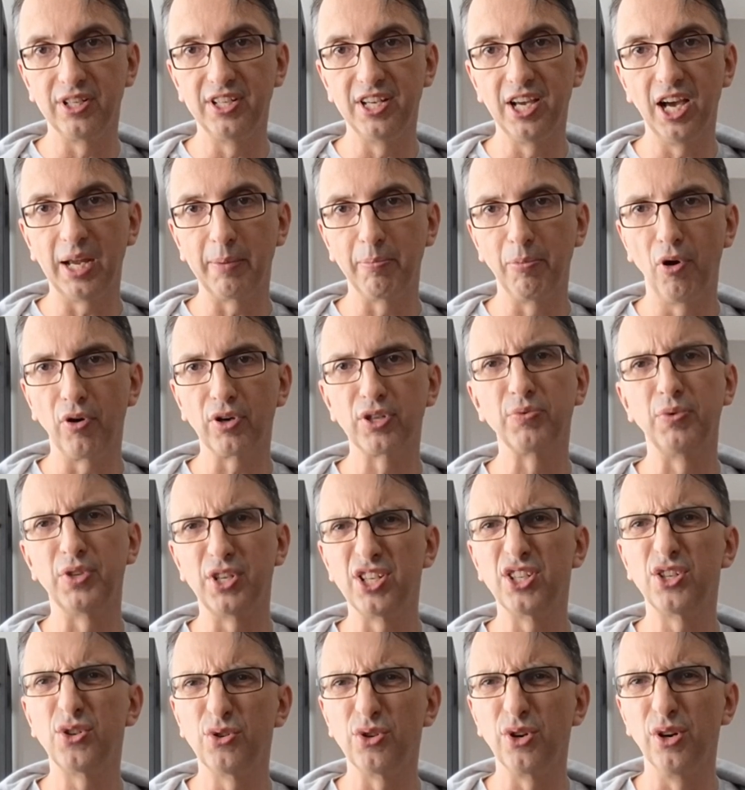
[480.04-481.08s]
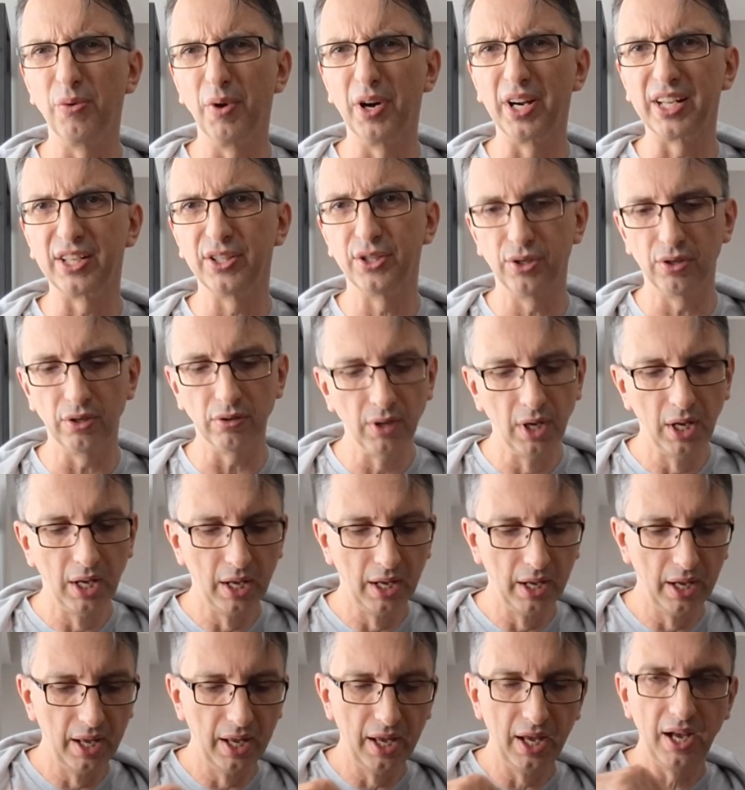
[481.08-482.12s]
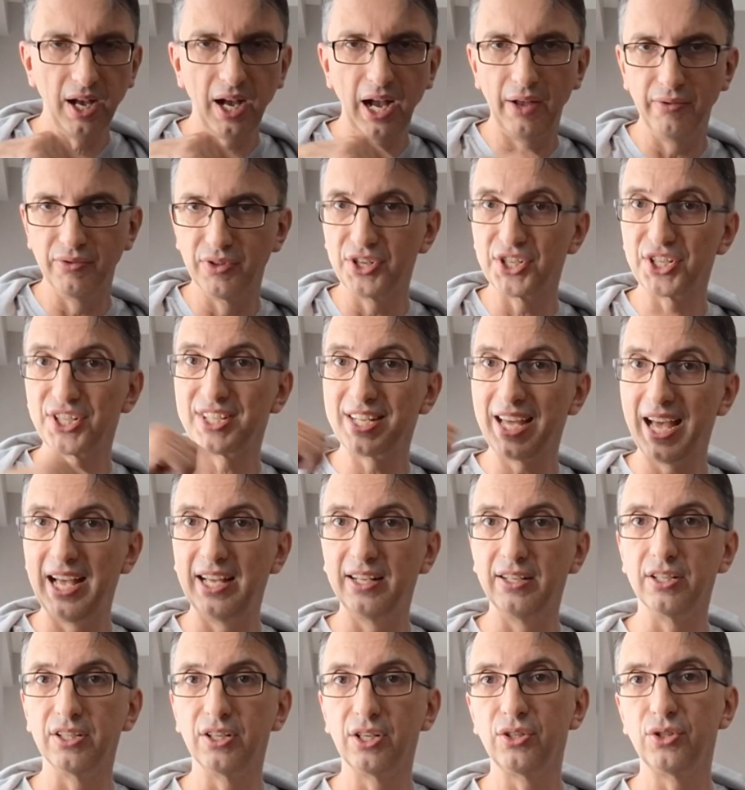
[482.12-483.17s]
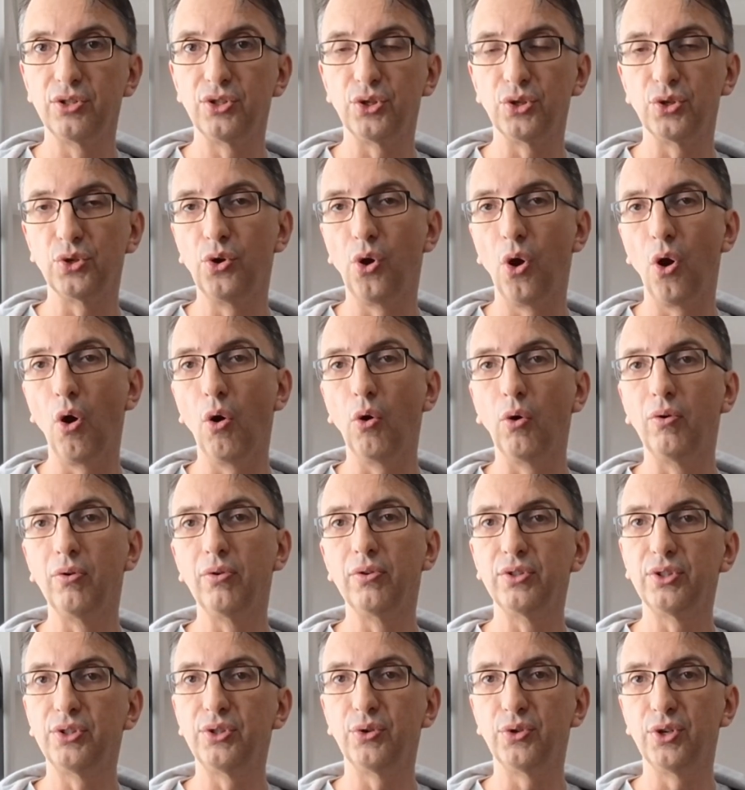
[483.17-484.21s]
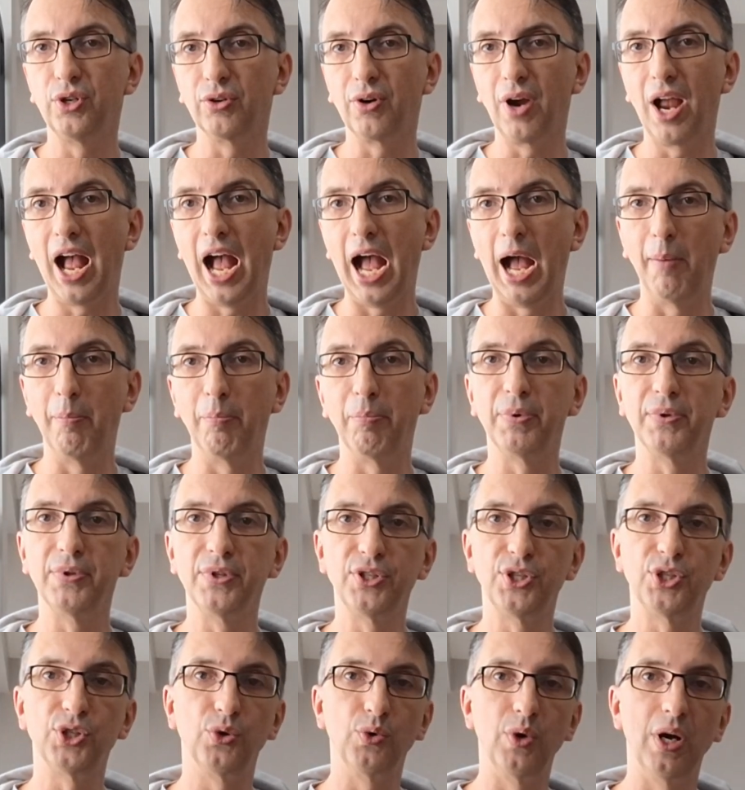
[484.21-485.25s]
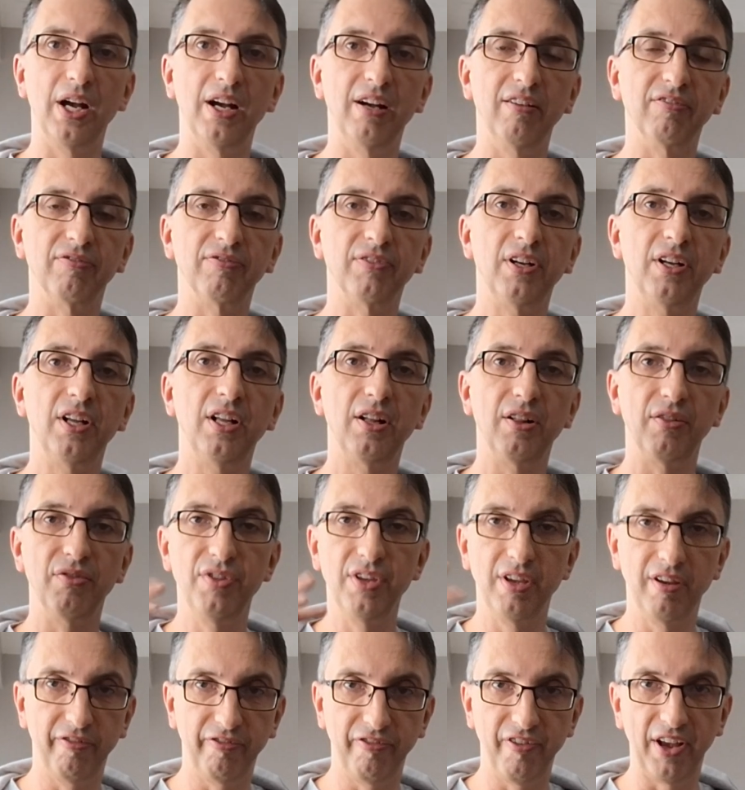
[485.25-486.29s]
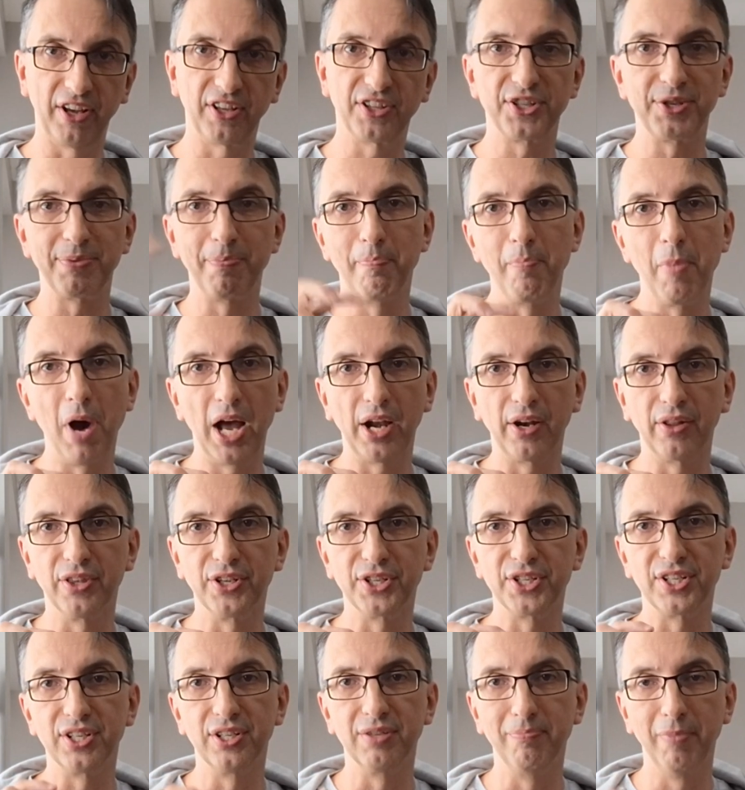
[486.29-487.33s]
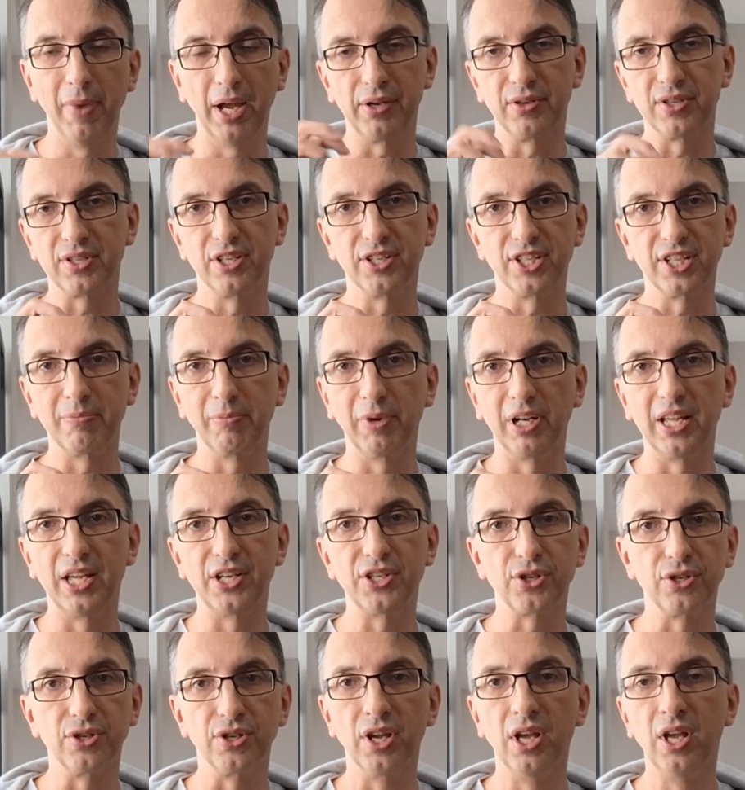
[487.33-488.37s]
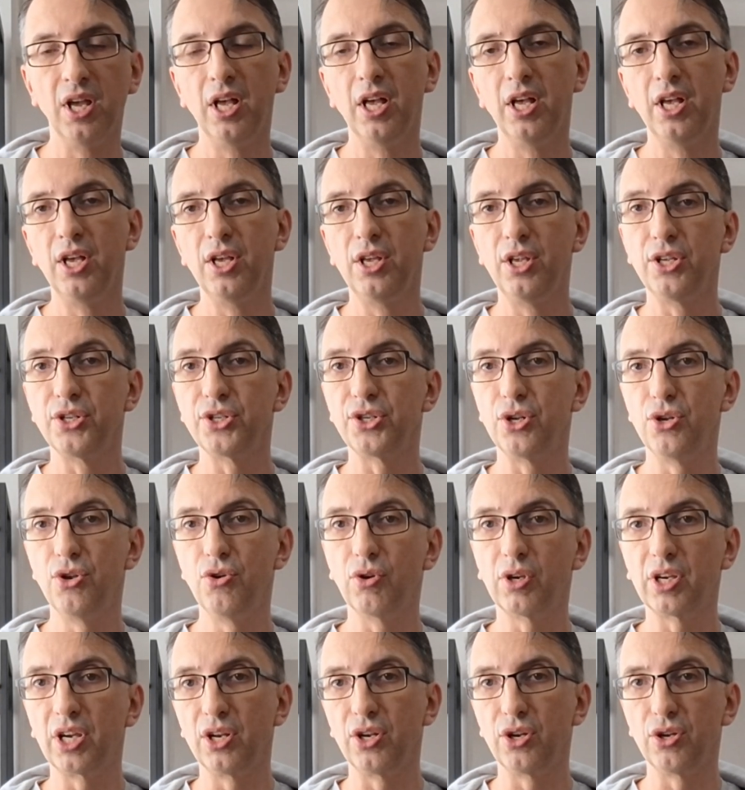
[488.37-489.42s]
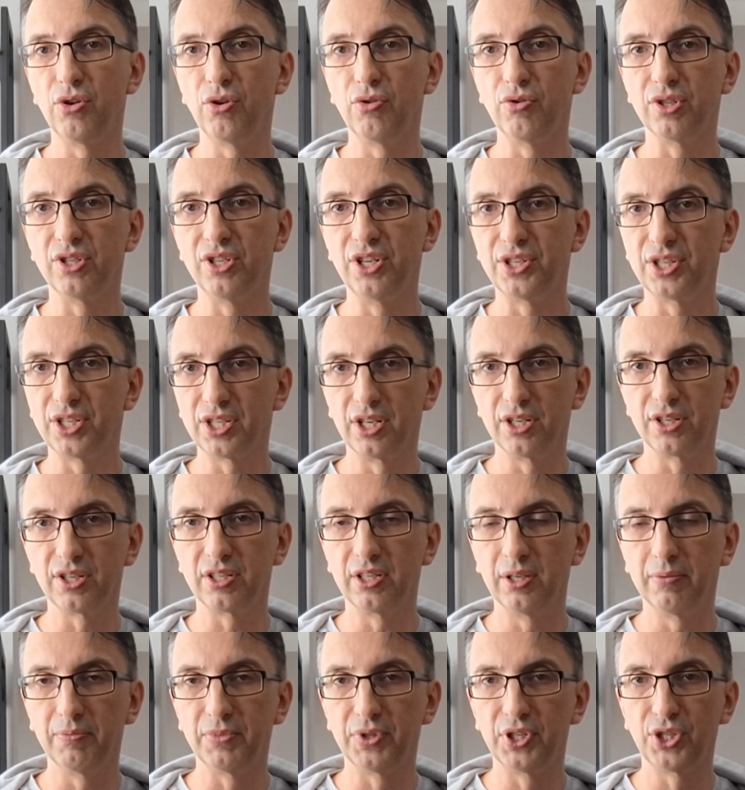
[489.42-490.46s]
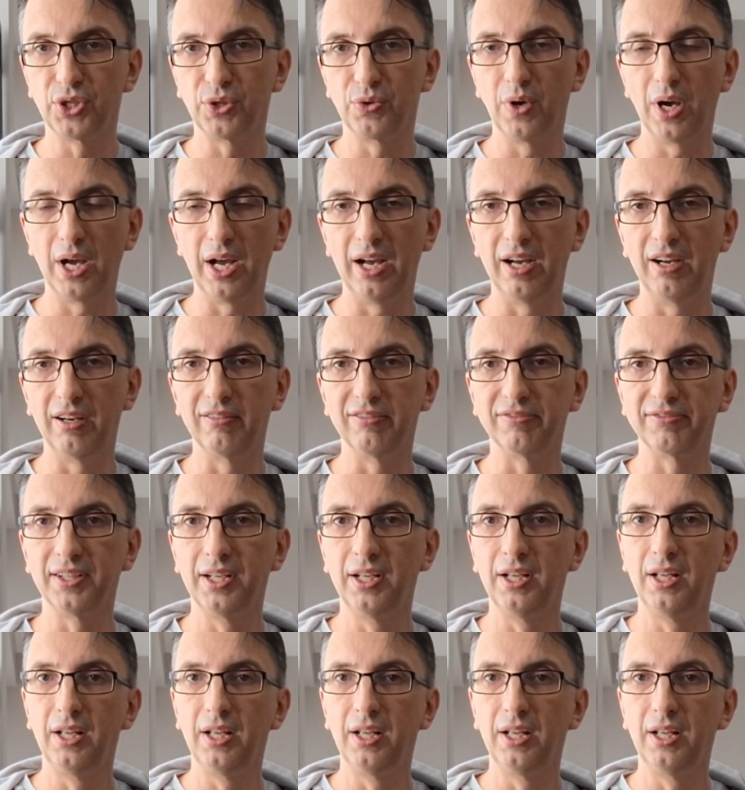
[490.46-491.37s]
DI box, which is usually what I do, and the send to go to your amp to have the effects minus the simulation. So you can use this system to have